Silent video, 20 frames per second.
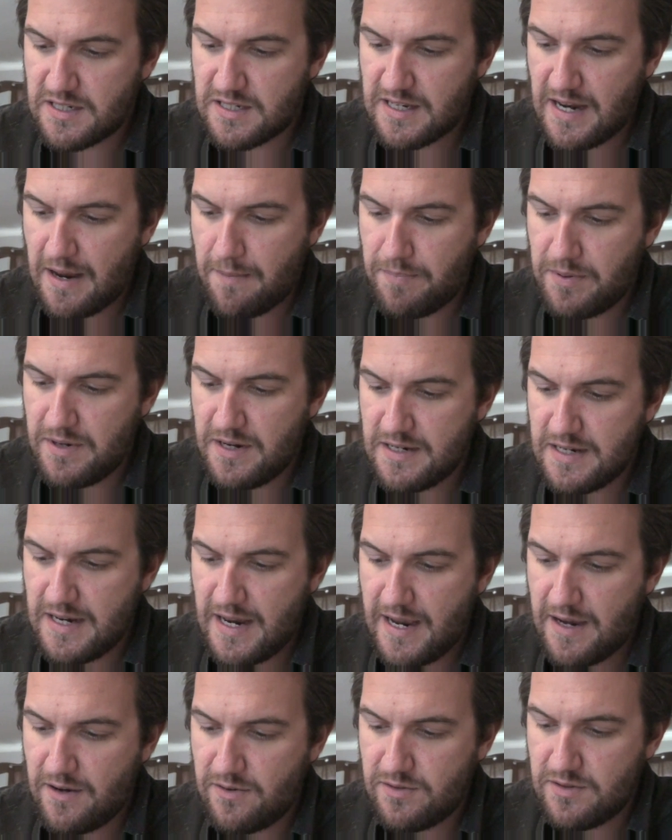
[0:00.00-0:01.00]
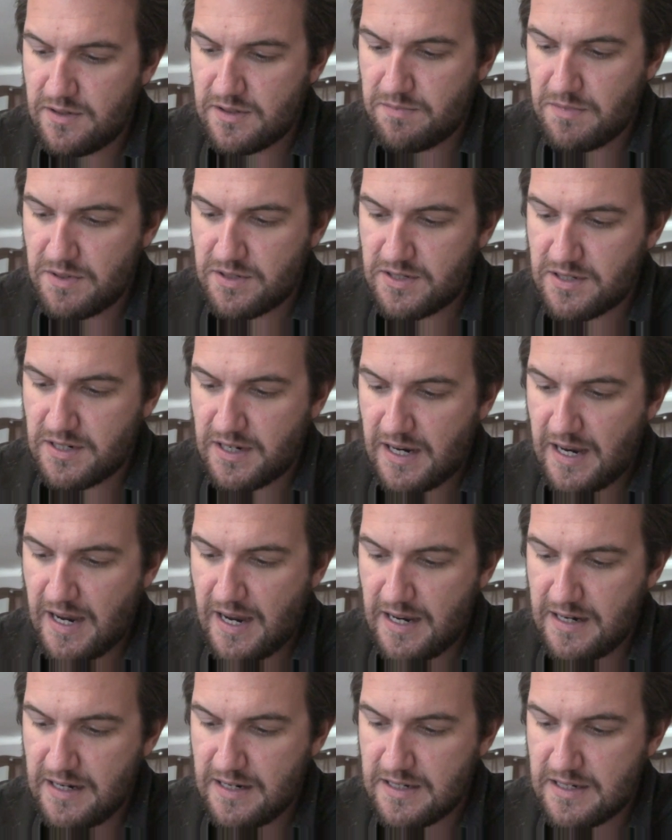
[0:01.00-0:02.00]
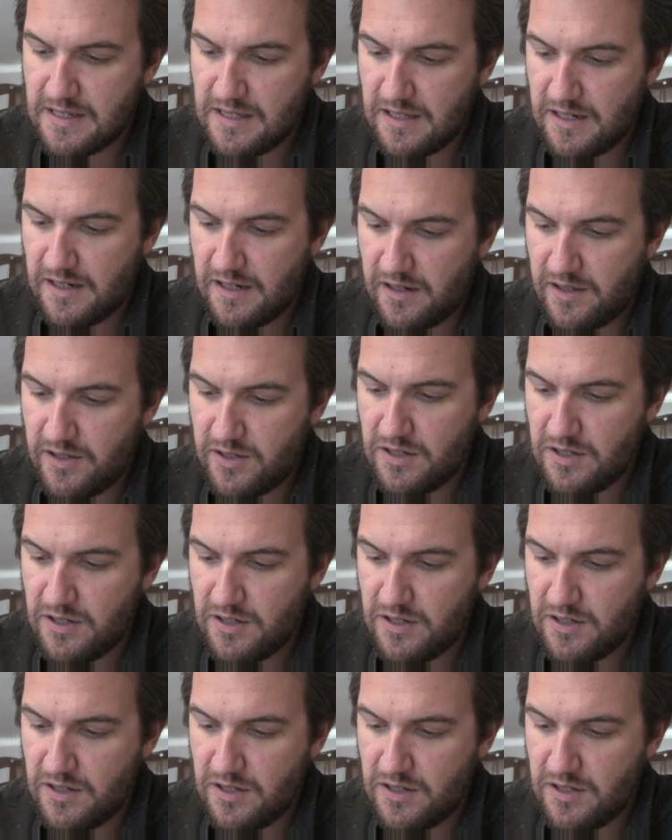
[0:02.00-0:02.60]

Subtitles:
stamping it down as much as I can into the little